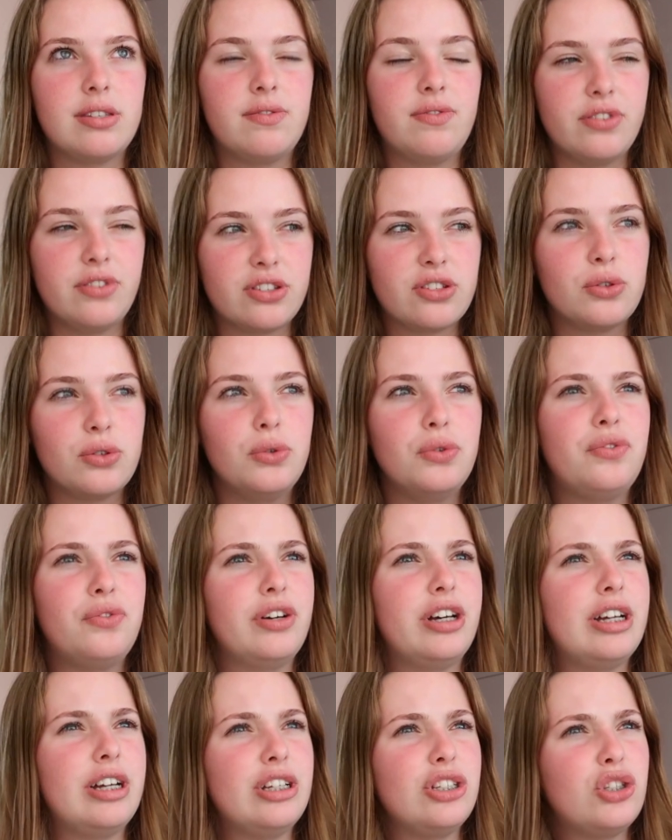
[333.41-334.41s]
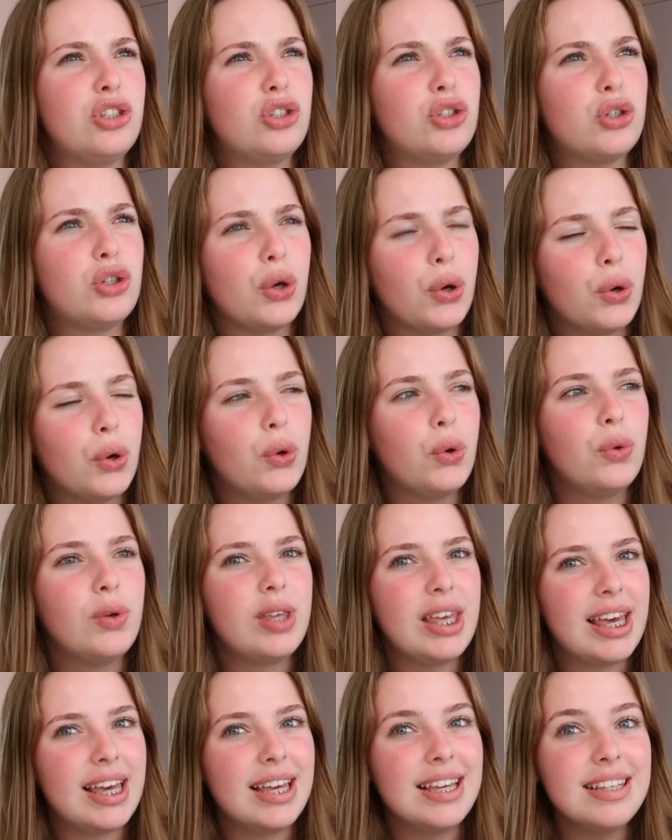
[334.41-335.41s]
for school for 2
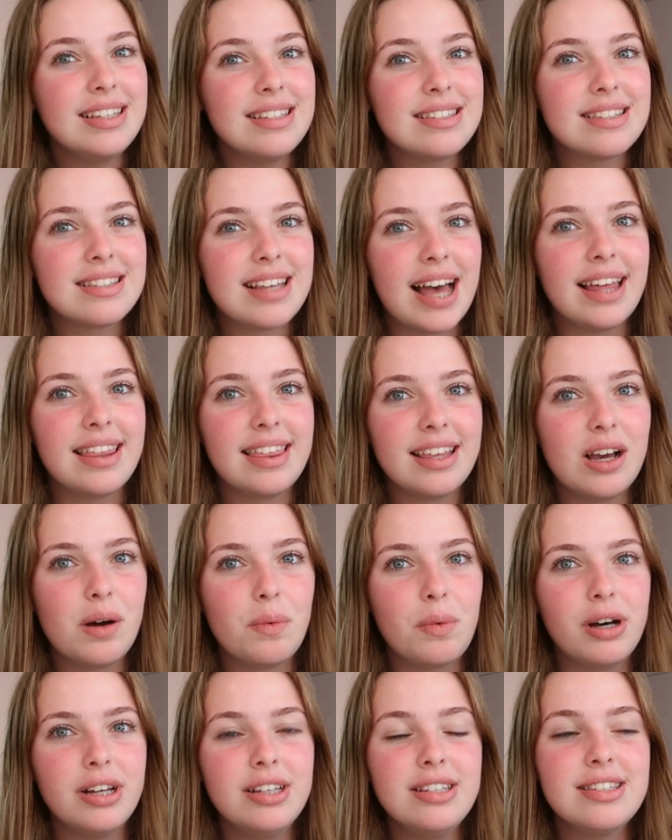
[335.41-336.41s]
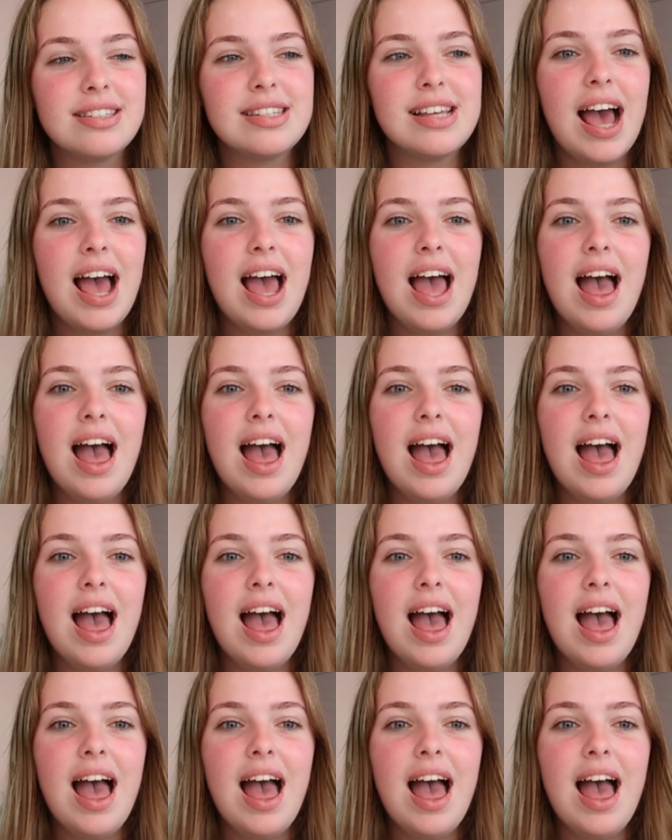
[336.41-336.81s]
years, I think it was,